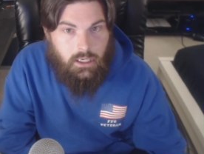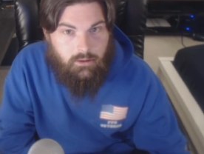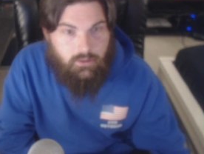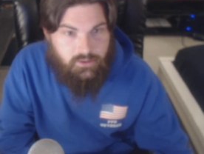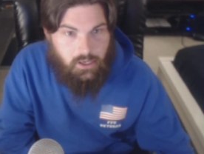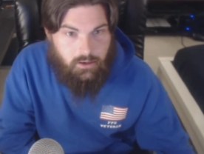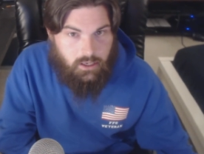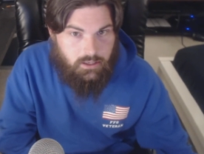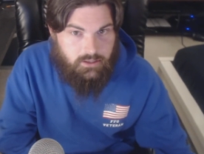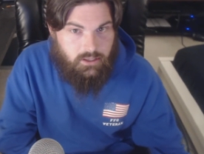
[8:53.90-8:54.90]
and I have the
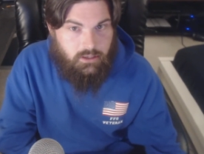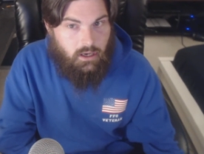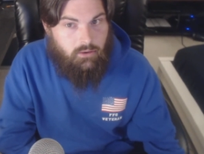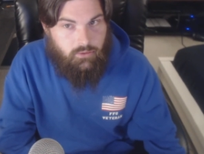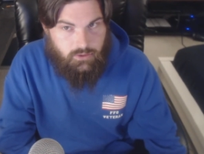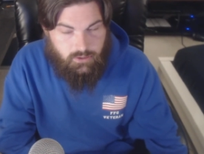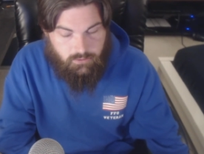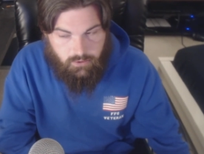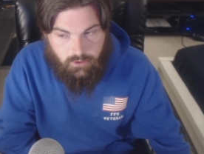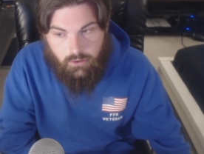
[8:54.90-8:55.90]
Saturday and Sunday off, which
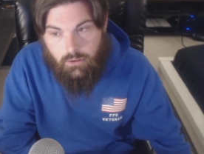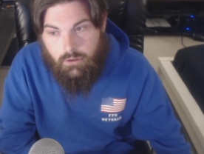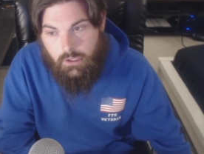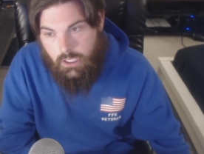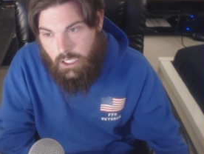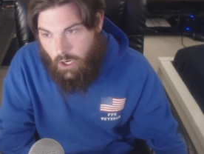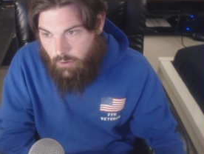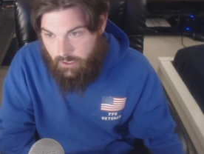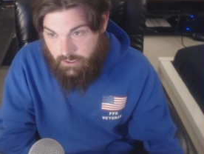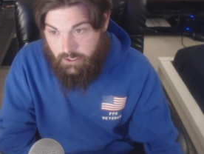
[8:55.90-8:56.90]
is pretty cool. I
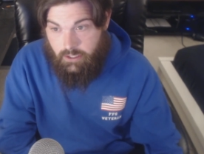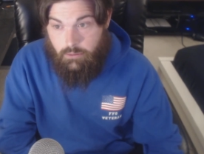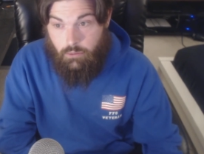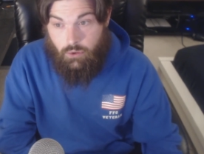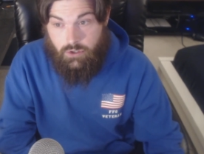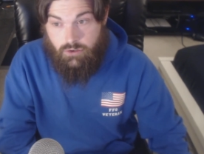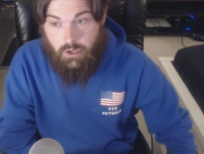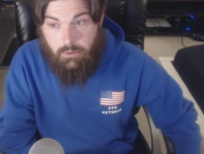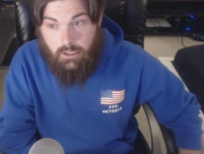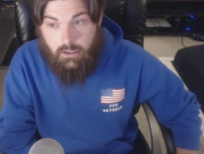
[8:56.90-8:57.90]
would like to get into more
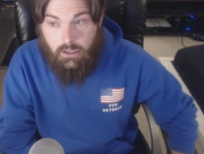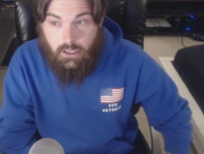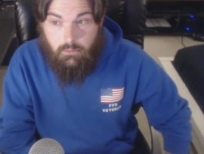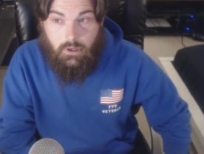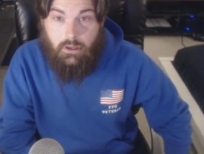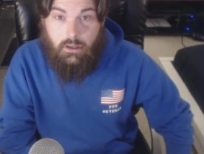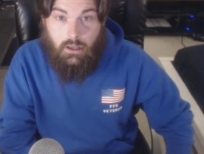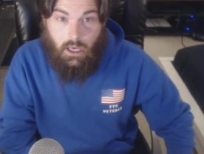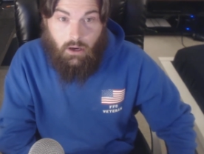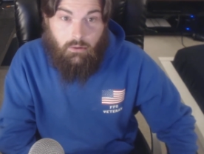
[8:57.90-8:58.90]
streaming,
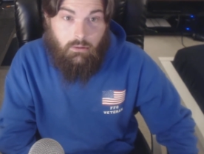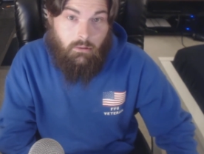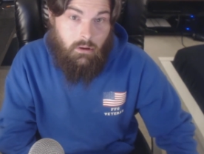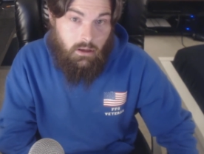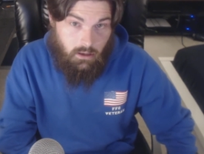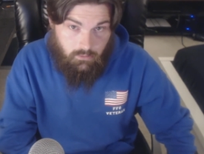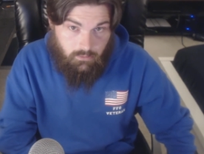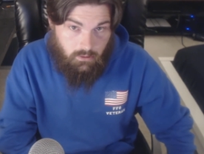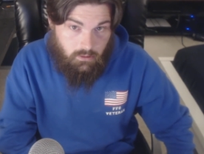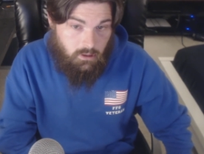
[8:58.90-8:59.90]
but
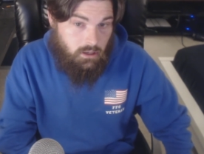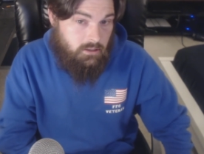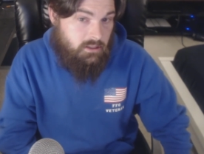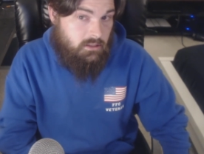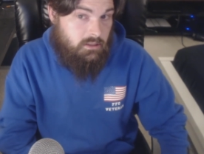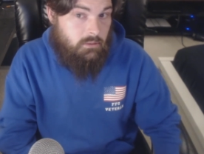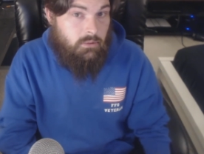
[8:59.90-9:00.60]
however, as I